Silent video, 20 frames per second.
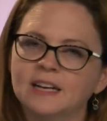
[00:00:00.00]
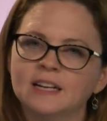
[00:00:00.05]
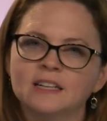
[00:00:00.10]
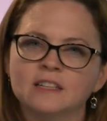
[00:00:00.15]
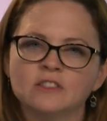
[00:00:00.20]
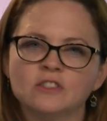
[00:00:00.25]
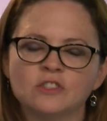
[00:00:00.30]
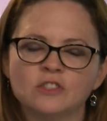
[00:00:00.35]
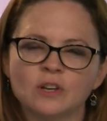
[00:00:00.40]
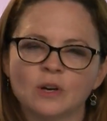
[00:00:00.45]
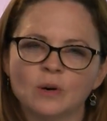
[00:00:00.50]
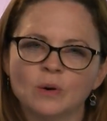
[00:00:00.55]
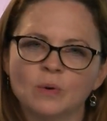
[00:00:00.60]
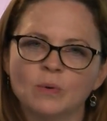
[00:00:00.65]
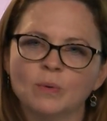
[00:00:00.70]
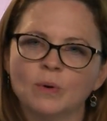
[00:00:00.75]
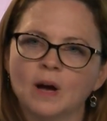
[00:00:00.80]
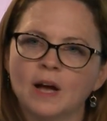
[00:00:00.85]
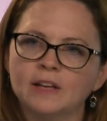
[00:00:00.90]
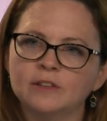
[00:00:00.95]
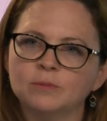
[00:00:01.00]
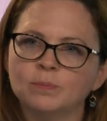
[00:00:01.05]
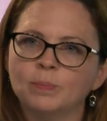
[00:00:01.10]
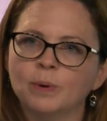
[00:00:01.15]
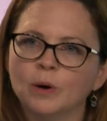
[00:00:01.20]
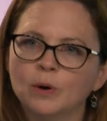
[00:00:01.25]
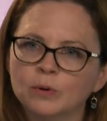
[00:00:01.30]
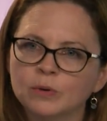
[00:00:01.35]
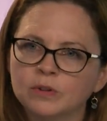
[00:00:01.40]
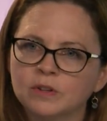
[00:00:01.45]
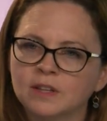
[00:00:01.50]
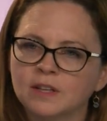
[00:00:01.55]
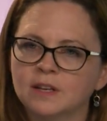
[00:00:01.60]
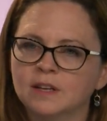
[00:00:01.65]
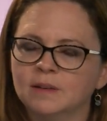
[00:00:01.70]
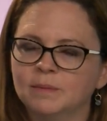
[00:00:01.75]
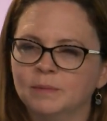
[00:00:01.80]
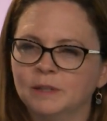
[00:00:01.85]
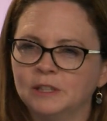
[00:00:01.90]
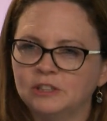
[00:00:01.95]
And so as both
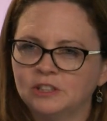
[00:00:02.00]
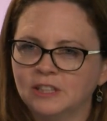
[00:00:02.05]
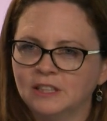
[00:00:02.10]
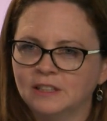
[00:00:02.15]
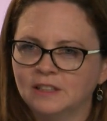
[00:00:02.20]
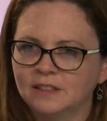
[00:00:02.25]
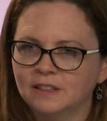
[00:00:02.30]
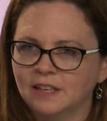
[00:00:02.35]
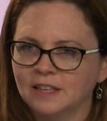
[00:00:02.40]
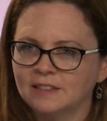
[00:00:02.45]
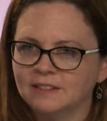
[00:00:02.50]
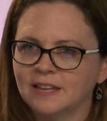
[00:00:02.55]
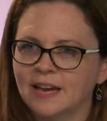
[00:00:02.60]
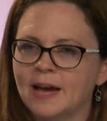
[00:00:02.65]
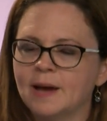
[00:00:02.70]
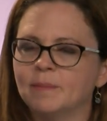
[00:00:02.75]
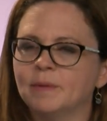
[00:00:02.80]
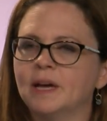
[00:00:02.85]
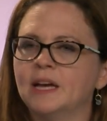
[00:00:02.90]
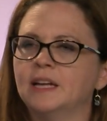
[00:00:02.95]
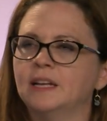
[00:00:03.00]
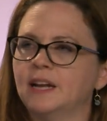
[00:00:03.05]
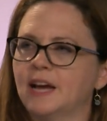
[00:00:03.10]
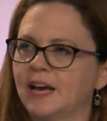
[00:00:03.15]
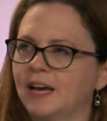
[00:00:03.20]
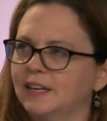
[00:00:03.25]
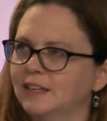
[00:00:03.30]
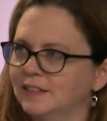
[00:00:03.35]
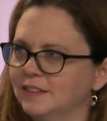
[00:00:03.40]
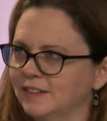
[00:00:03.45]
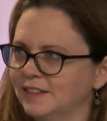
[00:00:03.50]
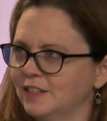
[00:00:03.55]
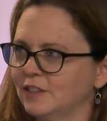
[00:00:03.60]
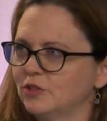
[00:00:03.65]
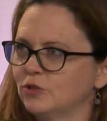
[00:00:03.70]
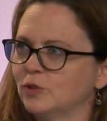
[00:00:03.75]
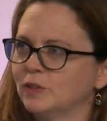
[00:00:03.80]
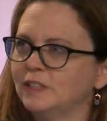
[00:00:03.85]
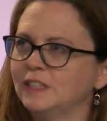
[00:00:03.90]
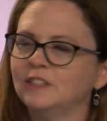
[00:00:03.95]
the mission examine and the
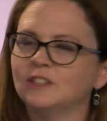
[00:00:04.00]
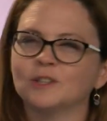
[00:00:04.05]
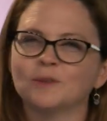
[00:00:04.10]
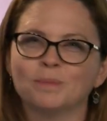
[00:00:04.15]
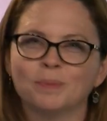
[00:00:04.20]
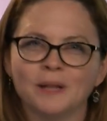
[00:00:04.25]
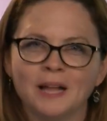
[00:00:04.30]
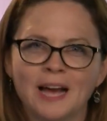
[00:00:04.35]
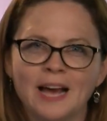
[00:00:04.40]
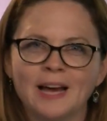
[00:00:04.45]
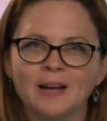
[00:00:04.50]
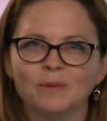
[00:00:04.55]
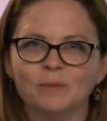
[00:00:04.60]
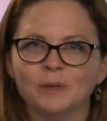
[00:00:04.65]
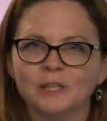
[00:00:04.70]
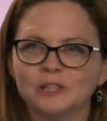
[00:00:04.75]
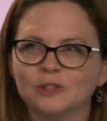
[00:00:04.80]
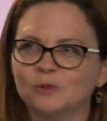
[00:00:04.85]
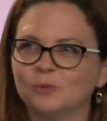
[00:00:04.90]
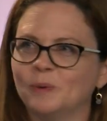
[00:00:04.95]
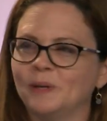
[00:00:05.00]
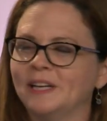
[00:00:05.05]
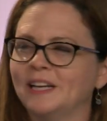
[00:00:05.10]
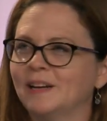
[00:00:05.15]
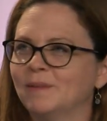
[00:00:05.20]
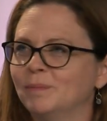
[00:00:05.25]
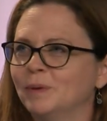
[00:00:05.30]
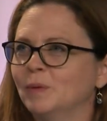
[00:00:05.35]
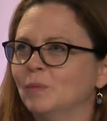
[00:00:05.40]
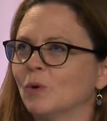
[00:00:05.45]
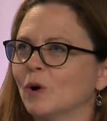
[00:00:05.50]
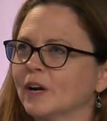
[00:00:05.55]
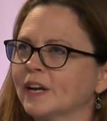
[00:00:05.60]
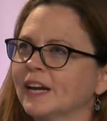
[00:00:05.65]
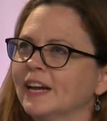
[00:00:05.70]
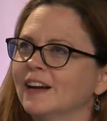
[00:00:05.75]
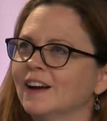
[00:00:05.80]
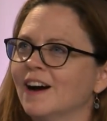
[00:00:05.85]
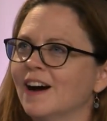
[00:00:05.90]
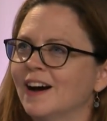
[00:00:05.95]
strategic plan, which we have been
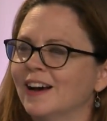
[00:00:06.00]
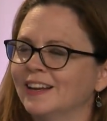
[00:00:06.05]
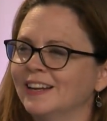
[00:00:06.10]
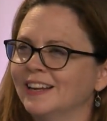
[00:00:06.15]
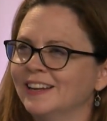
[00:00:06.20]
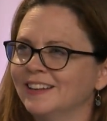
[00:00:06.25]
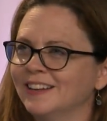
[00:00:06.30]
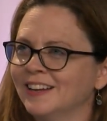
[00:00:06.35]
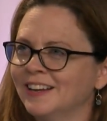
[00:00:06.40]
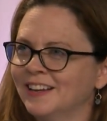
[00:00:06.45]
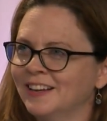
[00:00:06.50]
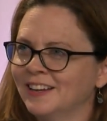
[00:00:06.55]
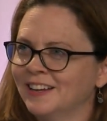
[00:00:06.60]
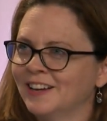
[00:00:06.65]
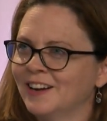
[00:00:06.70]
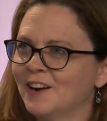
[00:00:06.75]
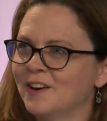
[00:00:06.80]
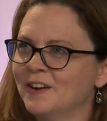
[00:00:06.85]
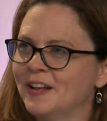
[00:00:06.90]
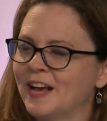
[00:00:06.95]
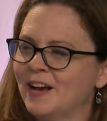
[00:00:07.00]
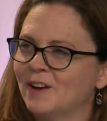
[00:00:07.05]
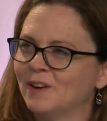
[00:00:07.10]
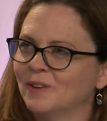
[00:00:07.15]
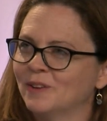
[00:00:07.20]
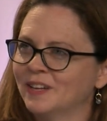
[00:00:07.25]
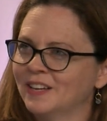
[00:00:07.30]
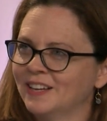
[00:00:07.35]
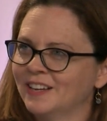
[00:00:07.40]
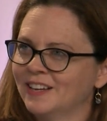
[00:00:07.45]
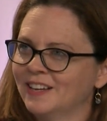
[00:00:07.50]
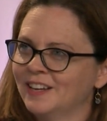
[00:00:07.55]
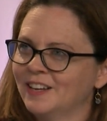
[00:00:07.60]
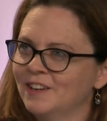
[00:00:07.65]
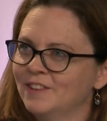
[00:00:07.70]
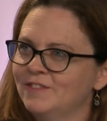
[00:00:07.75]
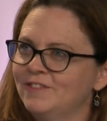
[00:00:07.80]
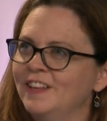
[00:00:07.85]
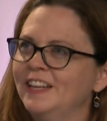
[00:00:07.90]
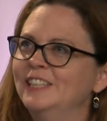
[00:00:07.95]
working on and are now
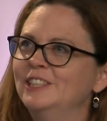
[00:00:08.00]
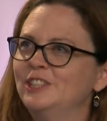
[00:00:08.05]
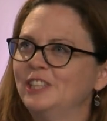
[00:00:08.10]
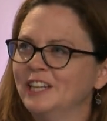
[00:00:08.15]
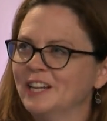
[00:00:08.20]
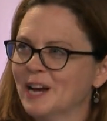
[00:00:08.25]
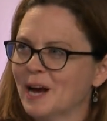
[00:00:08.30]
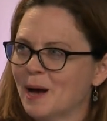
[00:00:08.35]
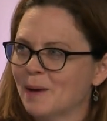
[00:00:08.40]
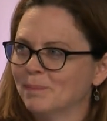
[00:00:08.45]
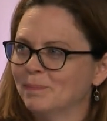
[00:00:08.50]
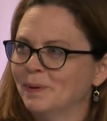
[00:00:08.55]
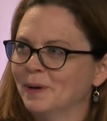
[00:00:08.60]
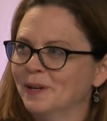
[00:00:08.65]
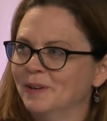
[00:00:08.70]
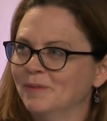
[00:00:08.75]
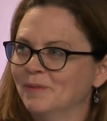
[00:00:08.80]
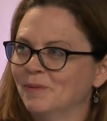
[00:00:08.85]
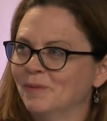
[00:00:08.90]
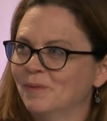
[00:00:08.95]
finishing up, but